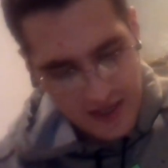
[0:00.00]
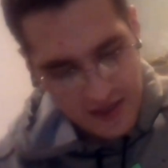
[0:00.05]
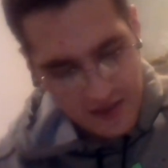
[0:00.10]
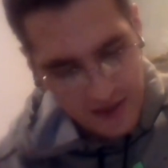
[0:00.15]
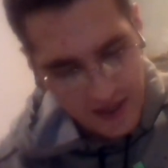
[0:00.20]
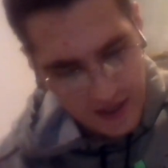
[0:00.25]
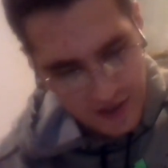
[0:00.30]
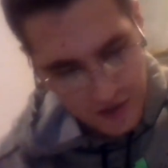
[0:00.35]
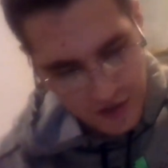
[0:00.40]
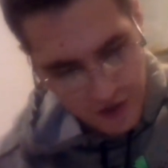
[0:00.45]

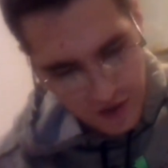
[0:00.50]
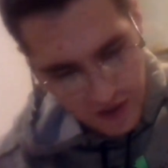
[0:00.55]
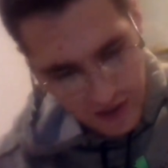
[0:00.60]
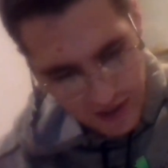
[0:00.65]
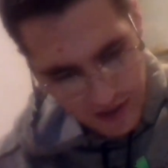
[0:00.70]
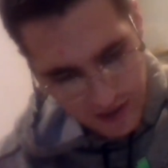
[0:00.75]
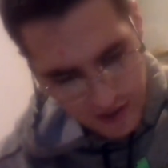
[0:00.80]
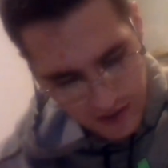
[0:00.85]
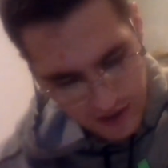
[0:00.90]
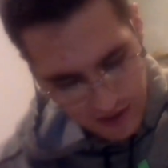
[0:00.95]
Then
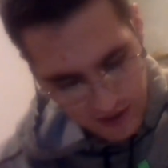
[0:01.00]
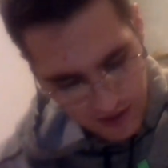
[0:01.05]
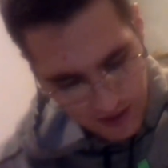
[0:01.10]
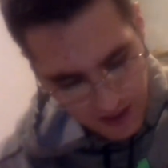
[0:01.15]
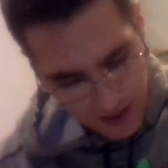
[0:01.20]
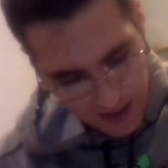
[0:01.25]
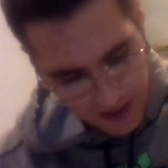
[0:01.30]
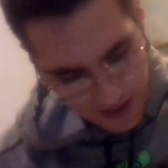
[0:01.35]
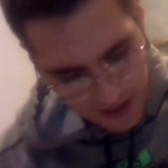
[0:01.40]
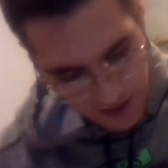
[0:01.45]
Judas
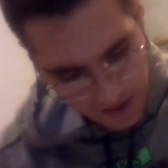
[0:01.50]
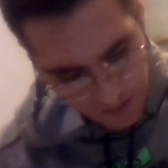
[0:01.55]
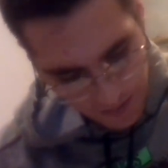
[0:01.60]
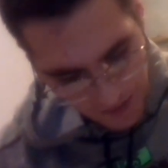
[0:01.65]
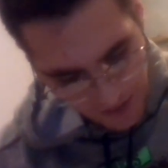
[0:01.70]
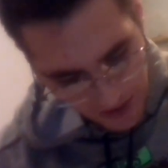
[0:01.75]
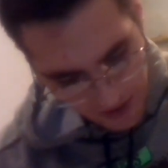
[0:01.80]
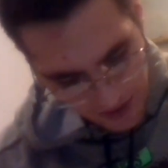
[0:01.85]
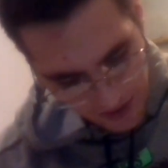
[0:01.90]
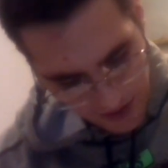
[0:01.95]
and his
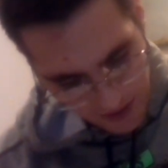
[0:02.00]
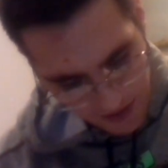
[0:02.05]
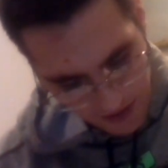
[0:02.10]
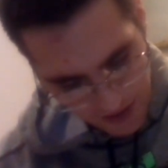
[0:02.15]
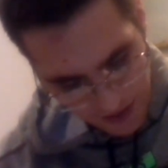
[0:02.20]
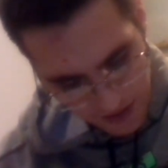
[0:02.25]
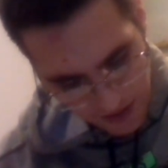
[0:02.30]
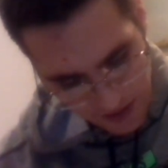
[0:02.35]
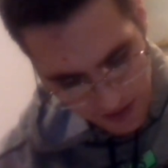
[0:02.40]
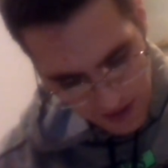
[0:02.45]

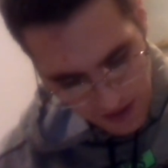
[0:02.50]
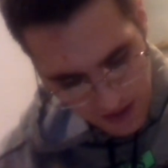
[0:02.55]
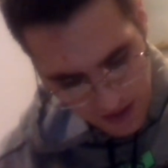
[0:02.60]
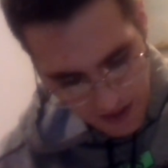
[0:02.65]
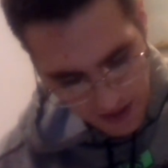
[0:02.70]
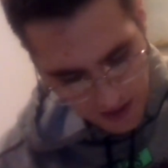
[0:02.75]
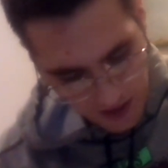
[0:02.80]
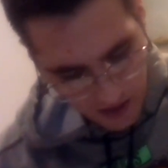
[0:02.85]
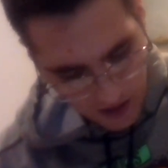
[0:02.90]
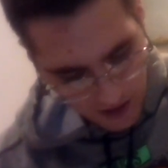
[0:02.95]
brothers
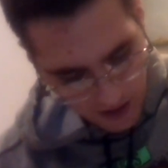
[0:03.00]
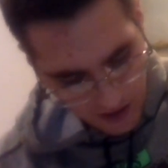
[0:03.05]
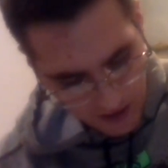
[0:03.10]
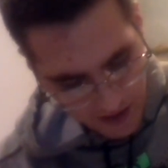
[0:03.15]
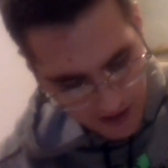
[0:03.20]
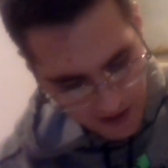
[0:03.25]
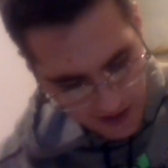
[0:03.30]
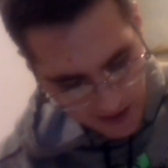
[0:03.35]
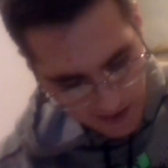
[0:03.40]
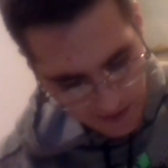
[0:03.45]
And all
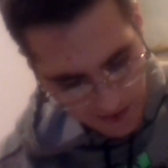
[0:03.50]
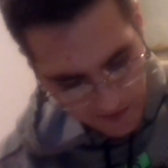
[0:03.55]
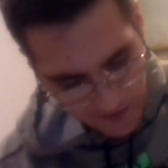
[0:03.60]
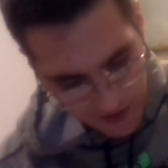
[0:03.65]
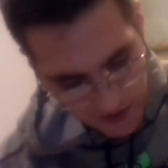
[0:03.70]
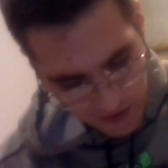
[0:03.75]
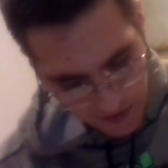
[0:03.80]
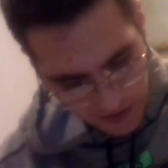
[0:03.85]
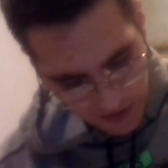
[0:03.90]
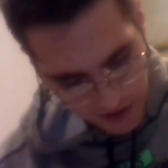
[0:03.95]
the assembly of
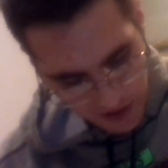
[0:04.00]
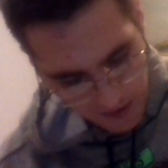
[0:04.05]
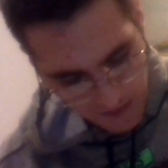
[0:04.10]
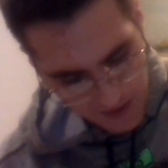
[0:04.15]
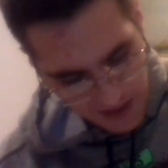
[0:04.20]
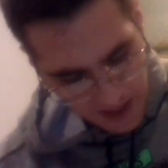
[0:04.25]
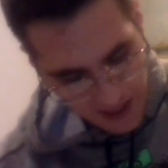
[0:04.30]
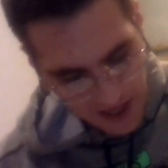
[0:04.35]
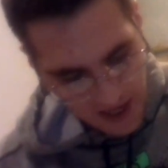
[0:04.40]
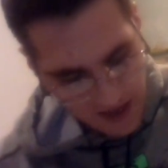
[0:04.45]
Israel
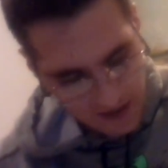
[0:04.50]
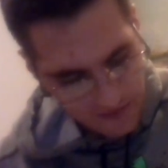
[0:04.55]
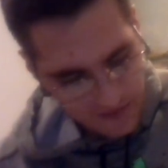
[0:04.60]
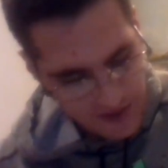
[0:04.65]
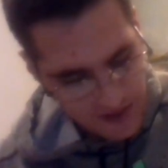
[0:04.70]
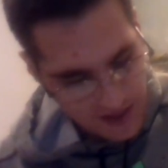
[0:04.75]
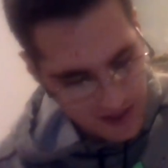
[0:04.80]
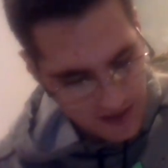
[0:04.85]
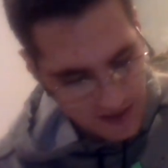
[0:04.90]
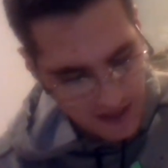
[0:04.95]
determined that
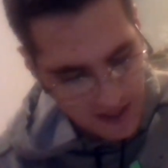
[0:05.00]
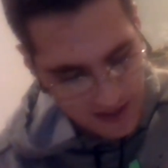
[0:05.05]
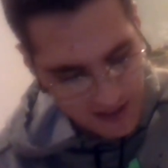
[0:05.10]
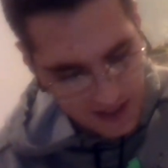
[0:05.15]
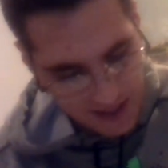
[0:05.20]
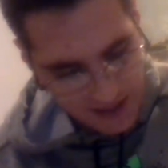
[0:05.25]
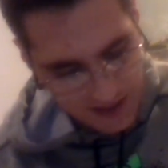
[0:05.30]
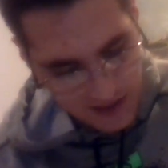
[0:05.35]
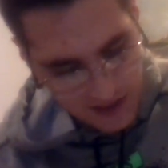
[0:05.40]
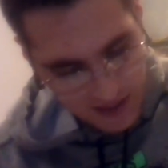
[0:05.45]
every year at
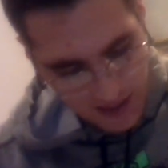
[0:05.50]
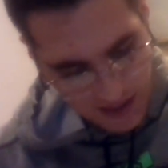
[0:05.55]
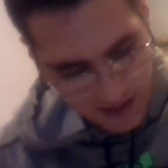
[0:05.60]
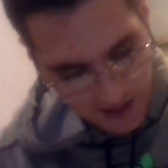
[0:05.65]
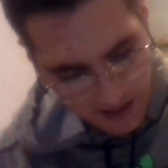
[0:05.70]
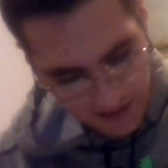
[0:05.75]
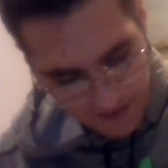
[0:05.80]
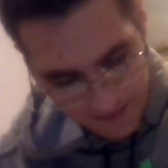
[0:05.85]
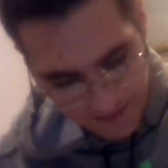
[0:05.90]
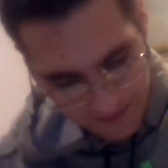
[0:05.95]
that
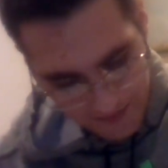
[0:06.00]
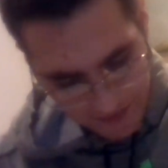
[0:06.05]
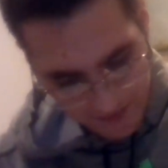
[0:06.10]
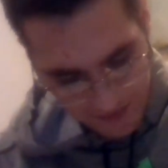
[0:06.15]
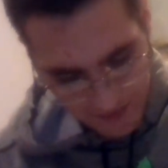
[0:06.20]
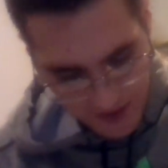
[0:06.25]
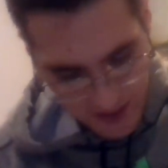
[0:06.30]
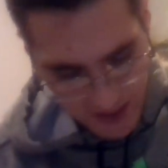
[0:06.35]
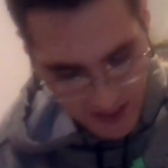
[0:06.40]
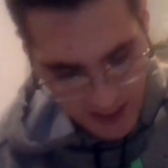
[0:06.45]
season,
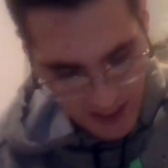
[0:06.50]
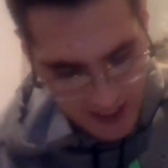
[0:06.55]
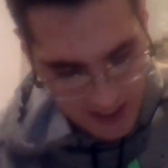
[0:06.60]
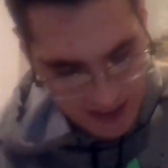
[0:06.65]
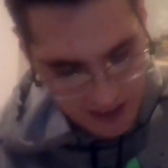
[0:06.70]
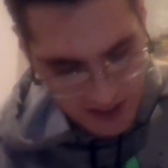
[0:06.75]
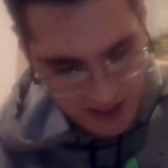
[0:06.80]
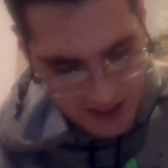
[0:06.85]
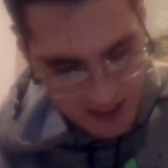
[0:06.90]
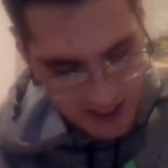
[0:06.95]
the days
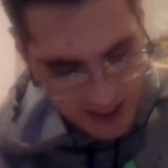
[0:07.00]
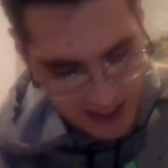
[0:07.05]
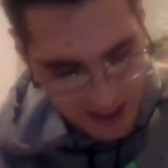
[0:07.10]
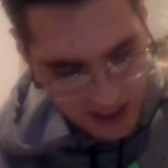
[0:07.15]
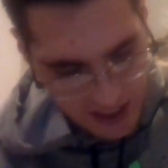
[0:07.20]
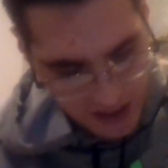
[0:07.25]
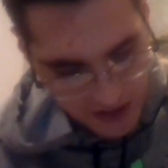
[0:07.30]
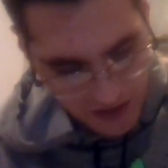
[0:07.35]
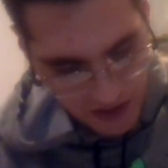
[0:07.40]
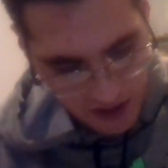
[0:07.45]
of the
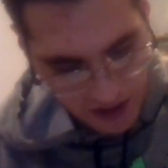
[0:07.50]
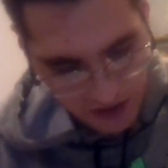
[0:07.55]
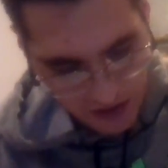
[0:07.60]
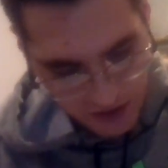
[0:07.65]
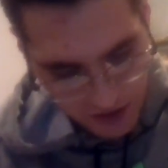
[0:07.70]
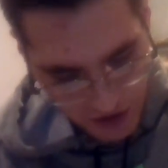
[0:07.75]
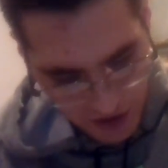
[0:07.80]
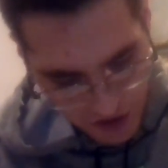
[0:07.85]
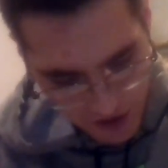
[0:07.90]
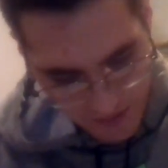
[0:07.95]
dedication of the altar
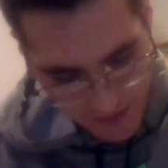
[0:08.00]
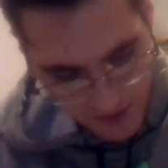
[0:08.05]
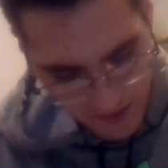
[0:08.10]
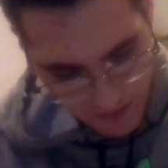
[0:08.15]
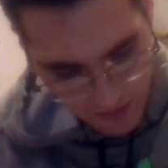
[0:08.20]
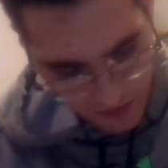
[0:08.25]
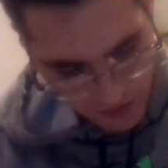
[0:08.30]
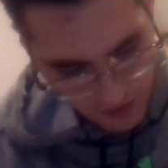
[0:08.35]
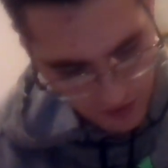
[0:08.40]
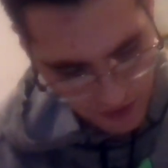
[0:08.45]
should be
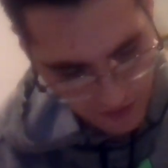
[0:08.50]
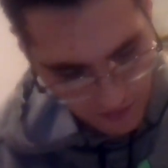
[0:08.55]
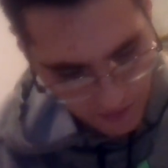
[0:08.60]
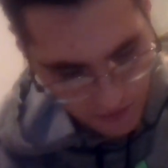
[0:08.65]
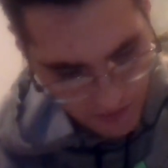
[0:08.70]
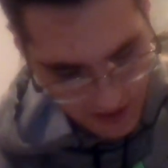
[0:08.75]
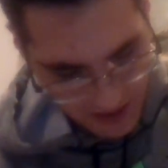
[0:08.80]
observed with